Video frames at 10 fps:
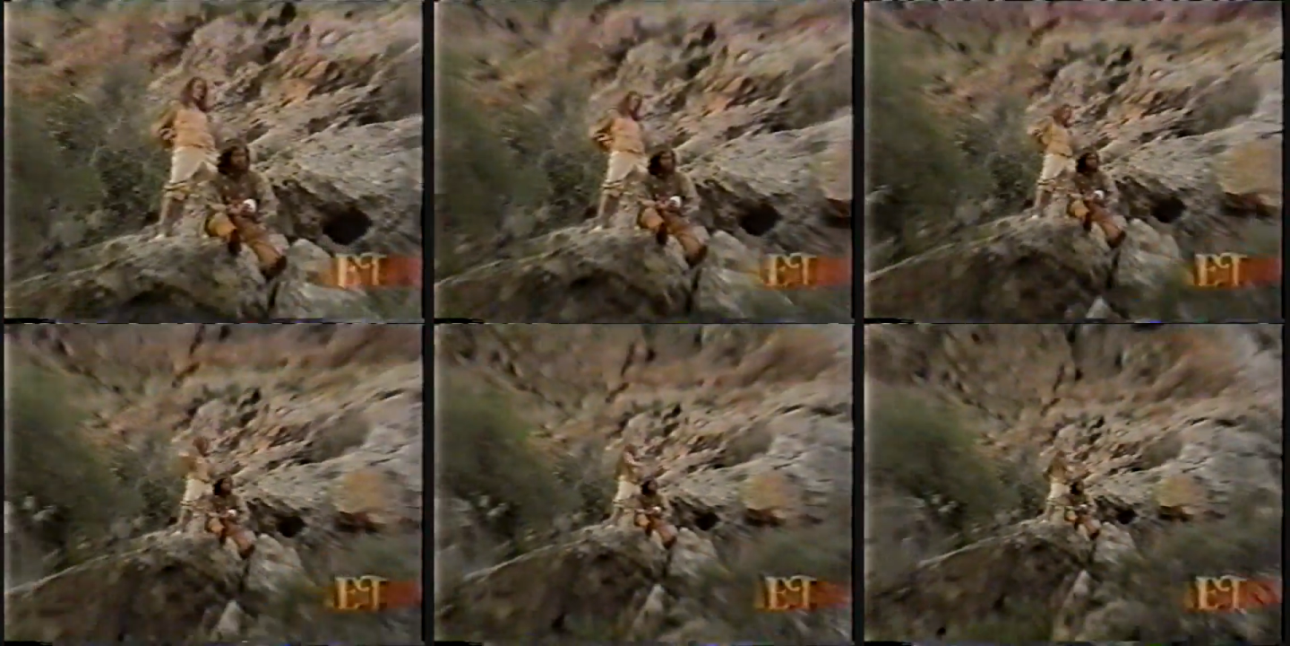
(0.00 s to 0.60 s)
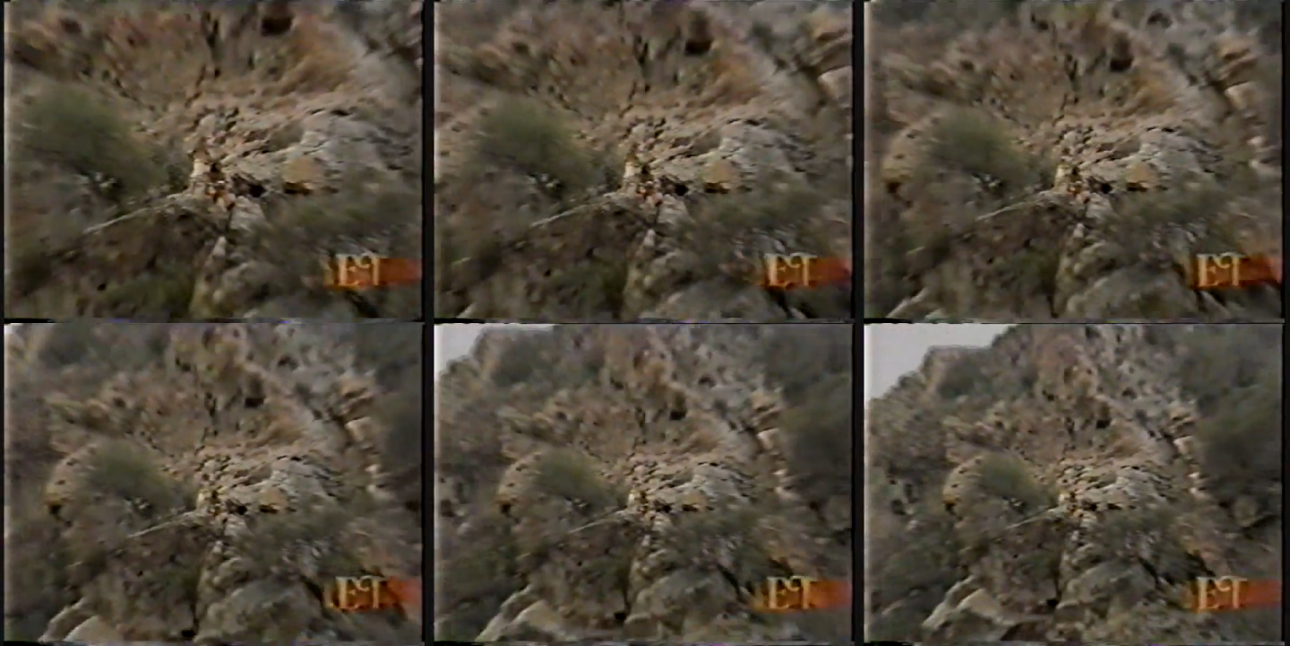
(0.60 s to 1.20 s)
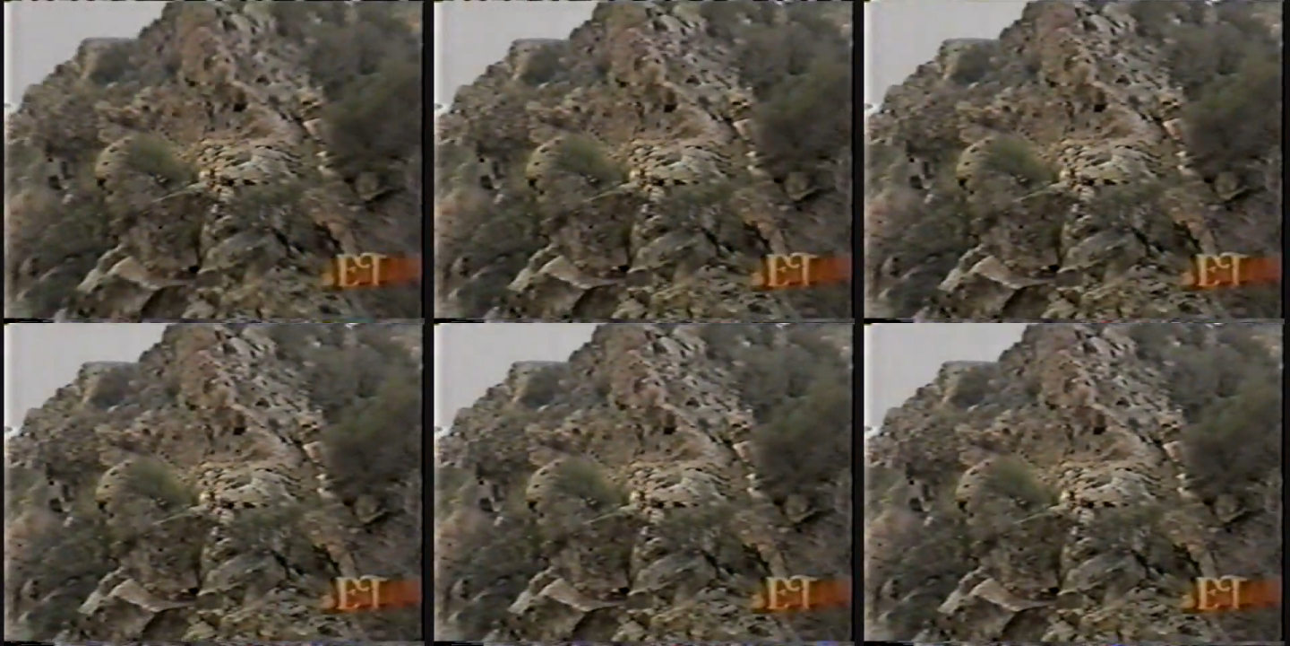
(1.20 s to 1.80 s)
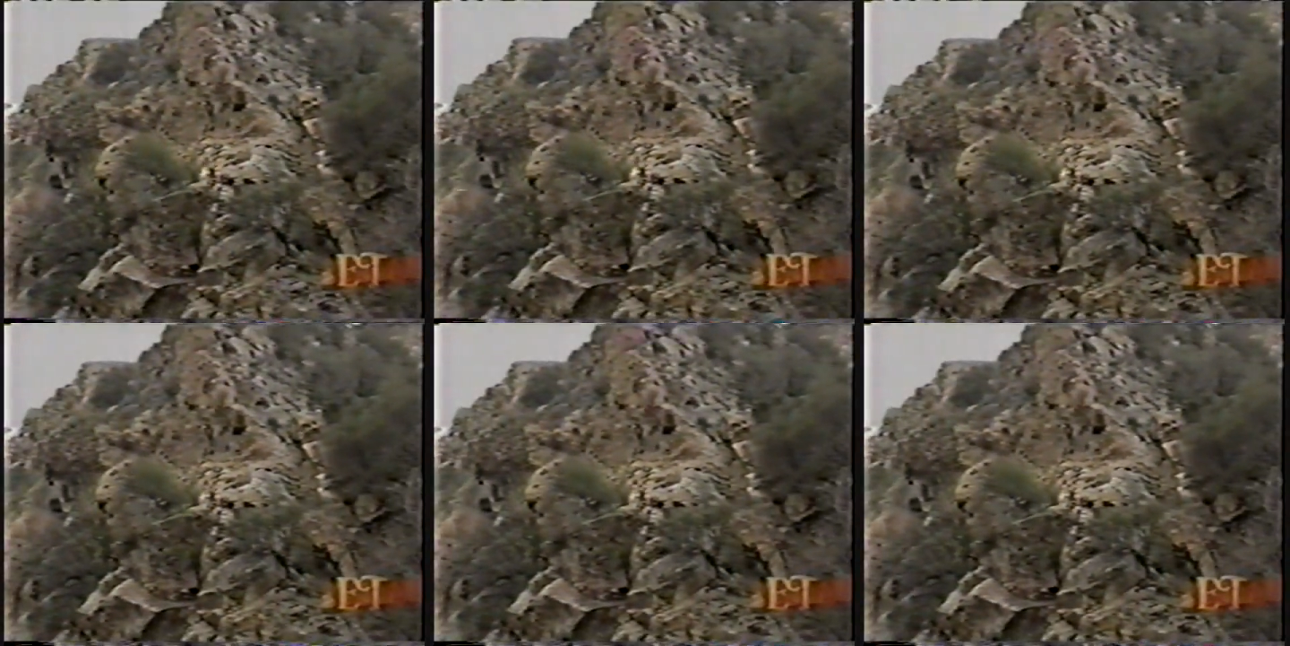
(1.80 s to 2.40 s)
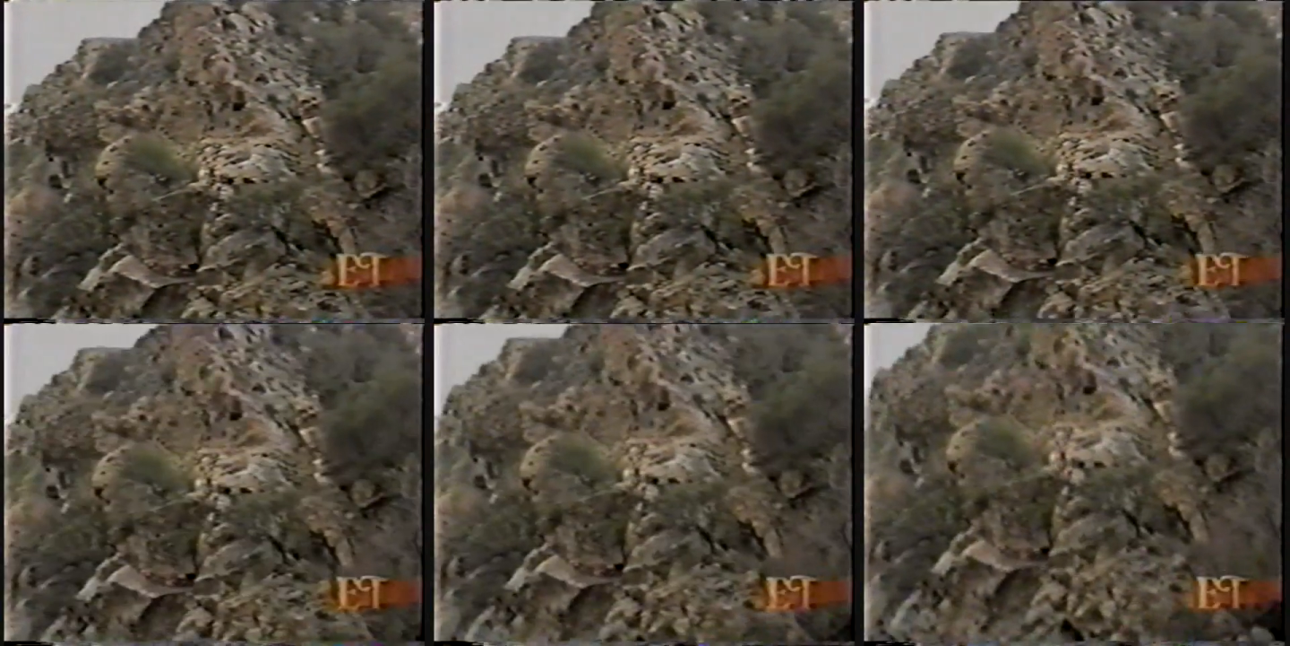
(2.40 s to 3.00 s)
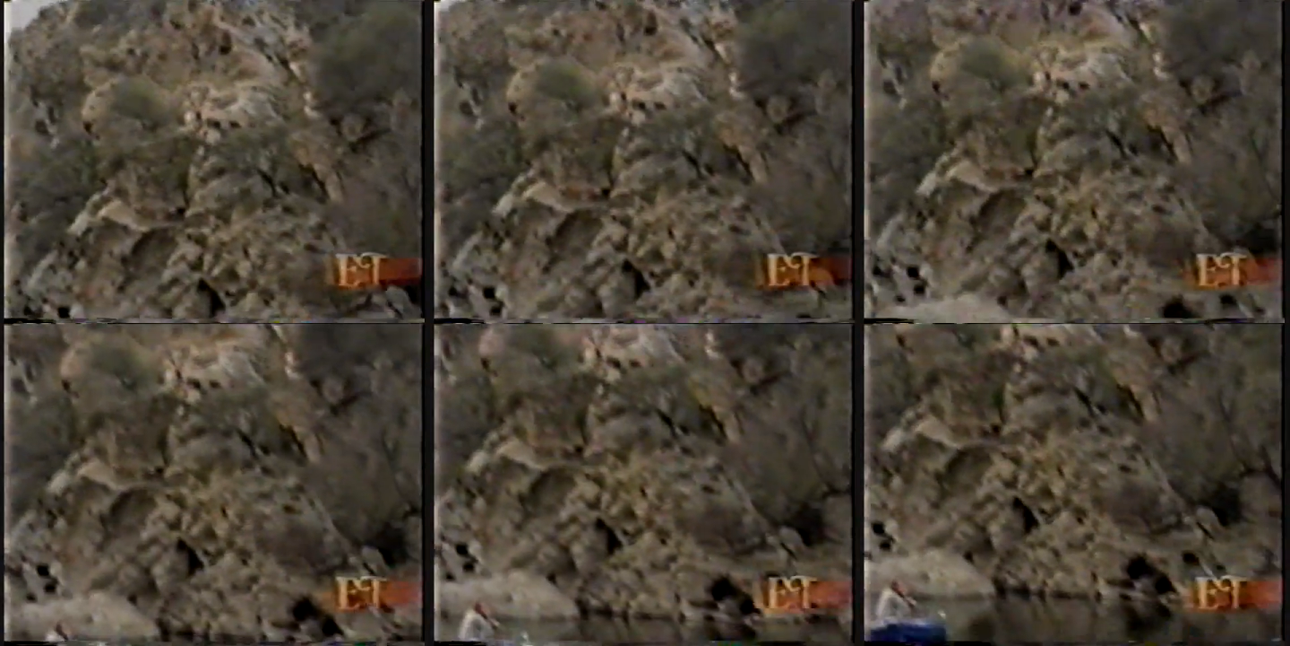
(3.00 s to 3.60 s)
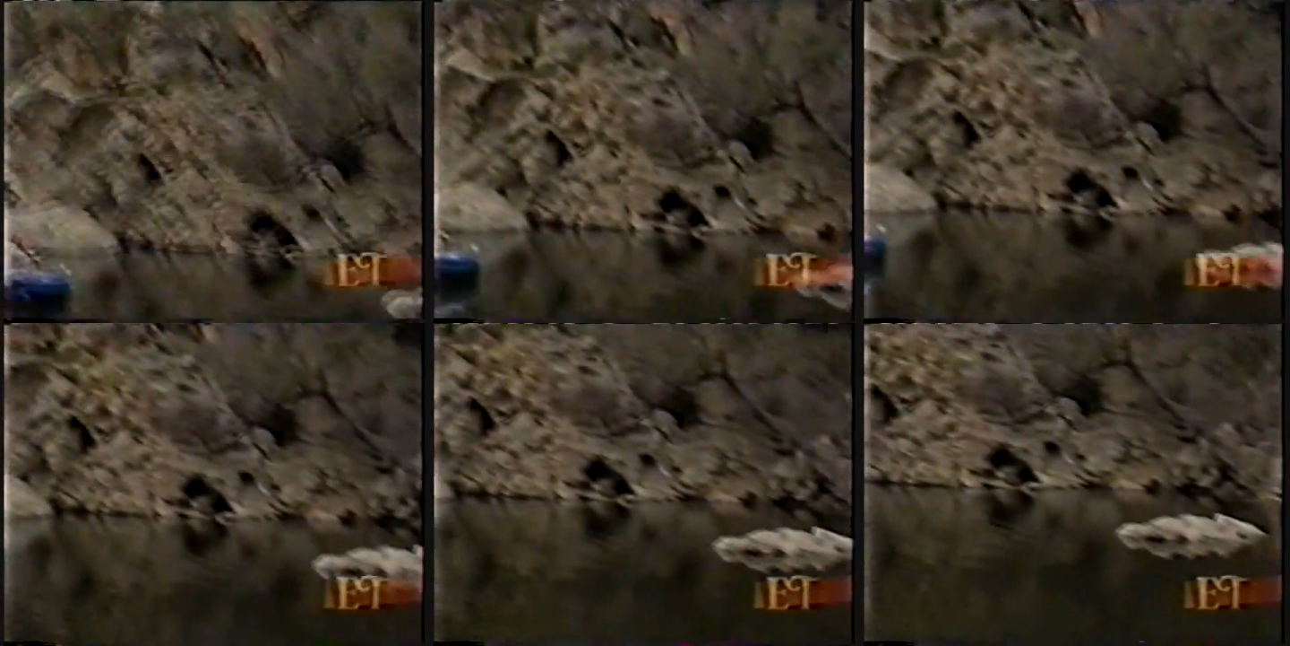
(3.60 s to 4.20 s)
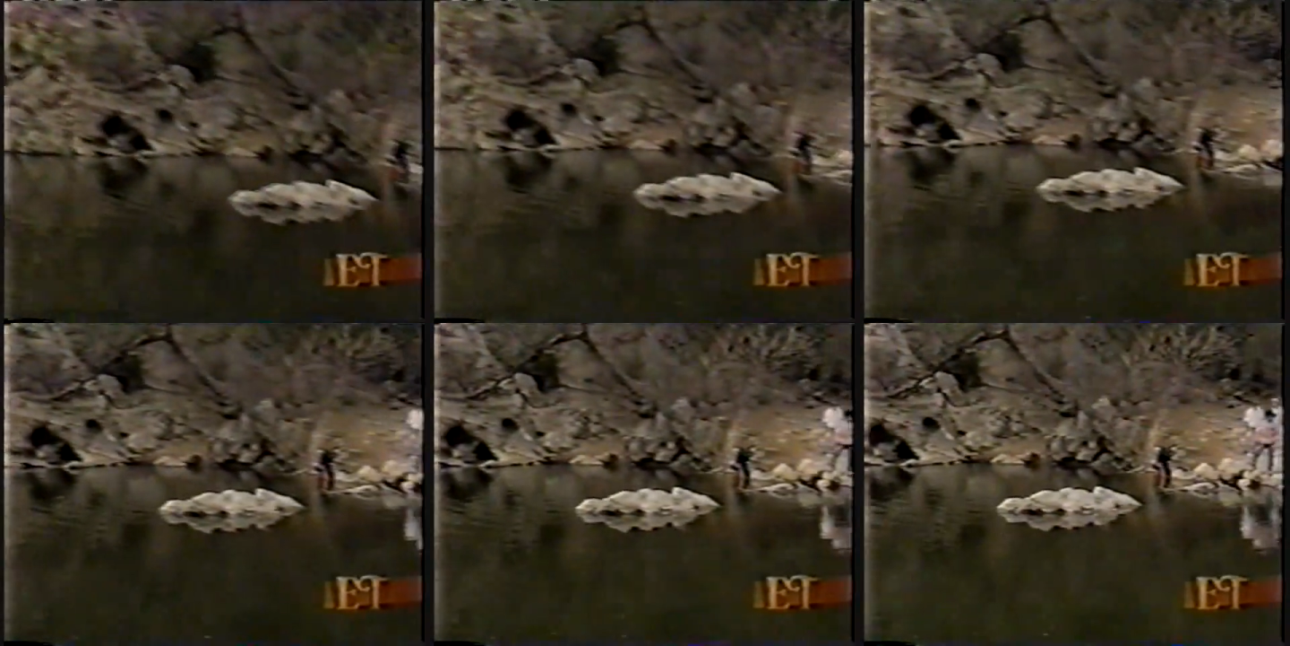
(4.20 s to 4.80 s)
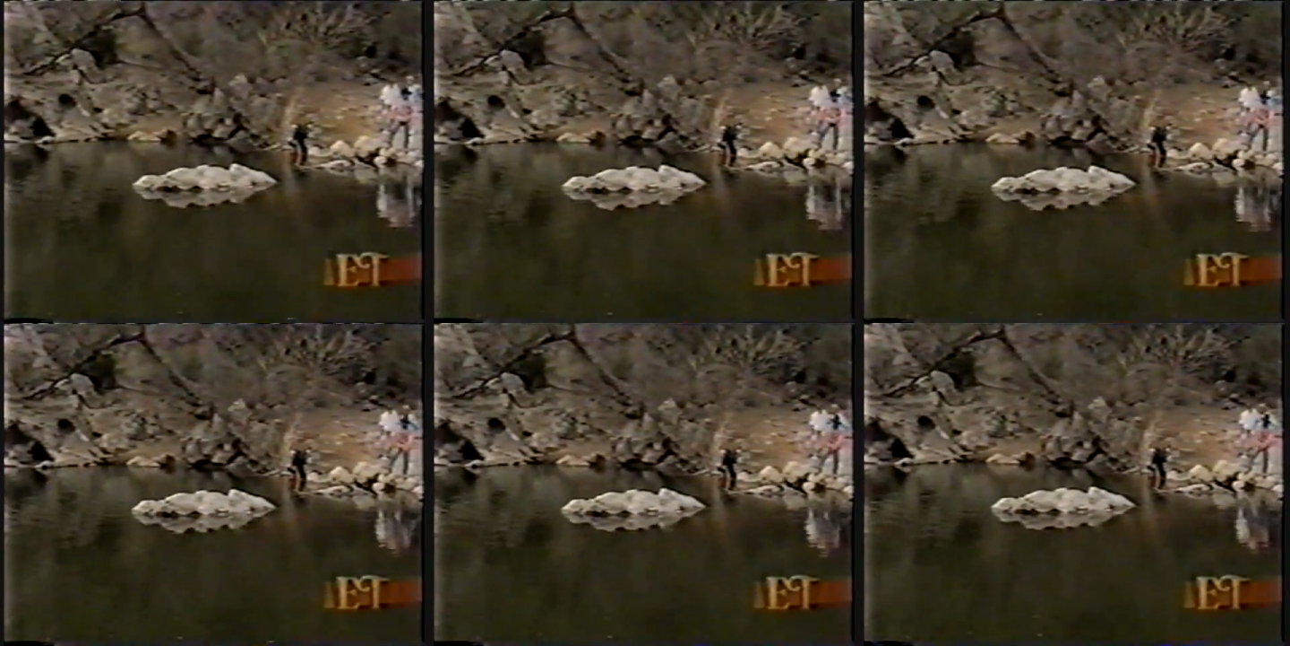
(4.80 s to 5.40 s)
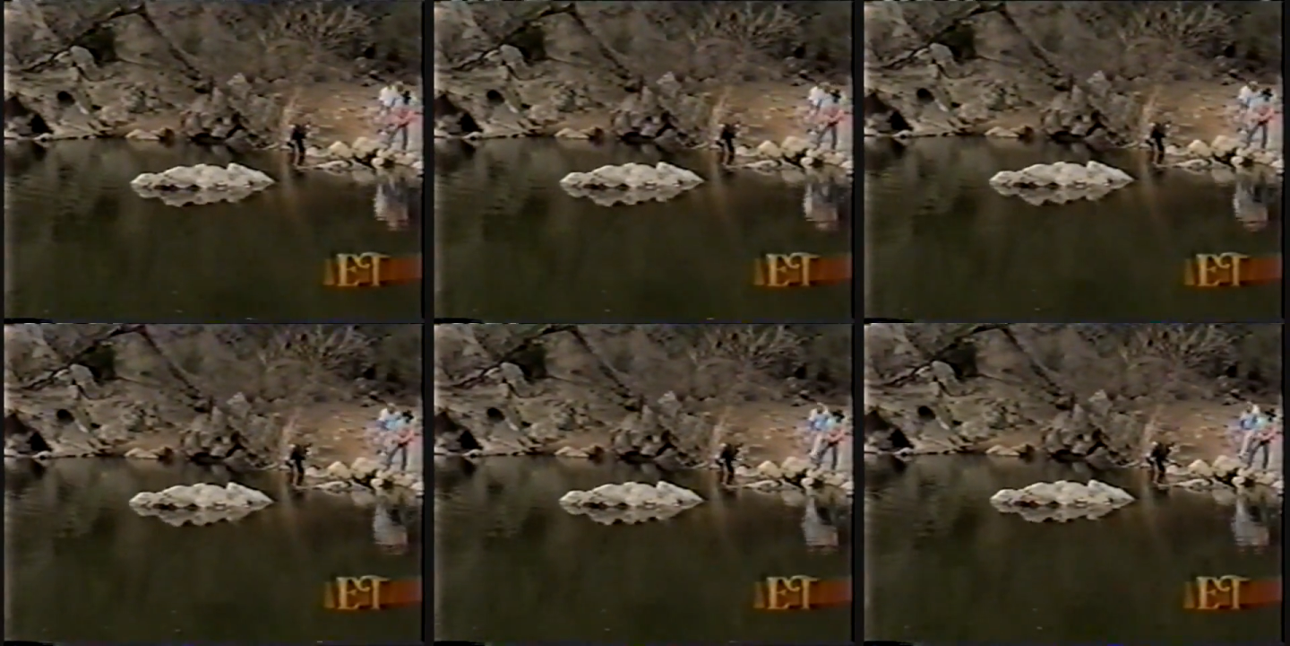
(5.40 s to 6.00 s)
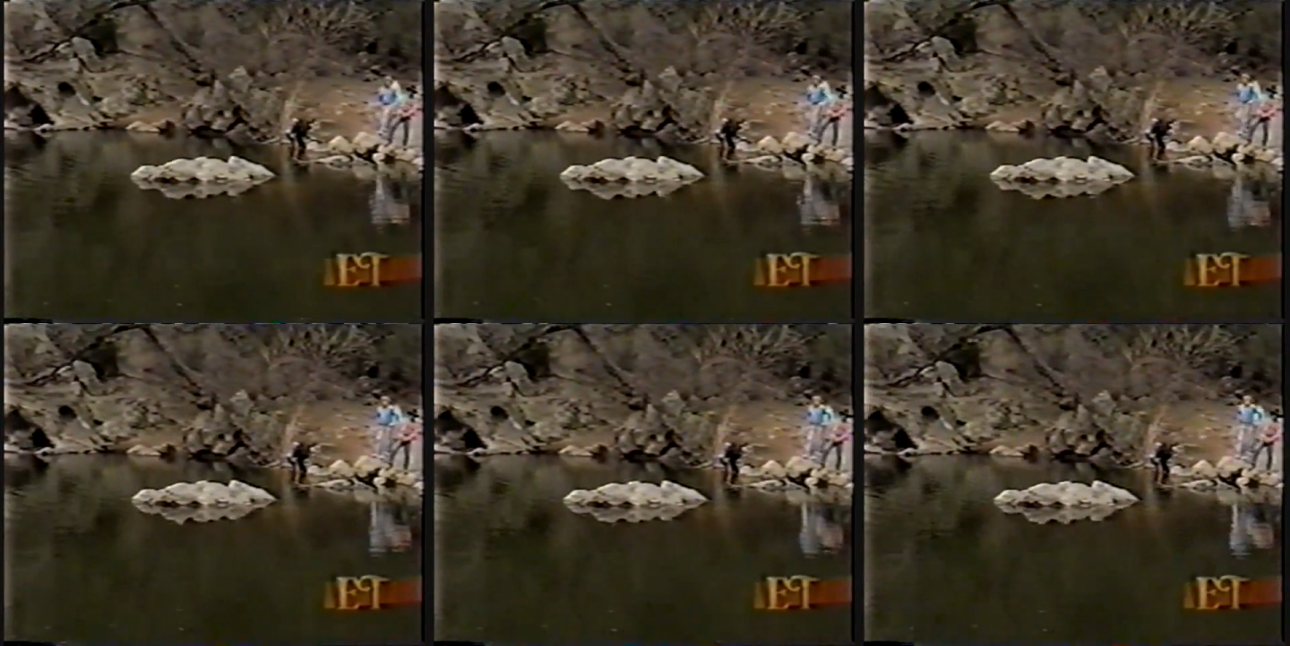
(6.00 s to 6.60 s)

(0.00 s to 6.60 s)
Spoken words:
Nobody's mouth can be seen.